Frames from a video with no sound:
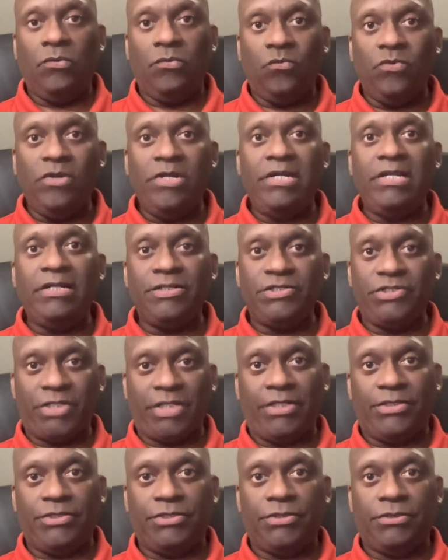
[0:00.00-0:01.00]
we need a
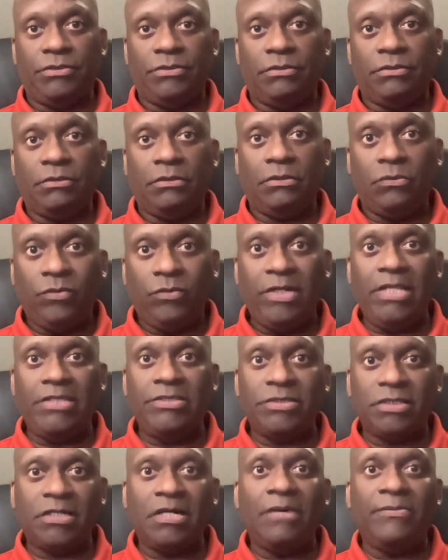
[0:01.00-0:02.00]
change. We
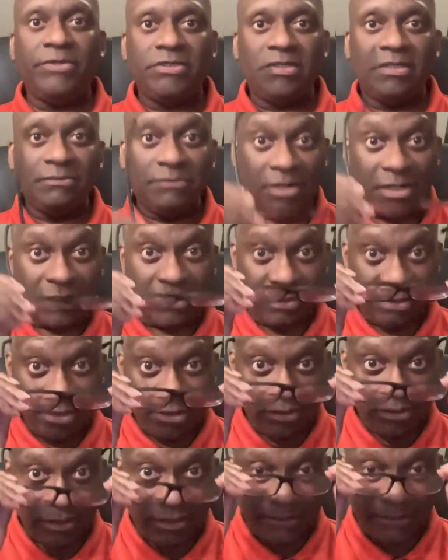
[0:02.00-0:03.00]
need to come into the modern
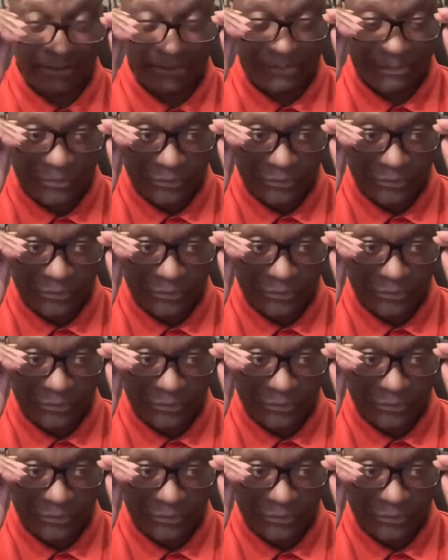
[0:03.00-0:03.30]
era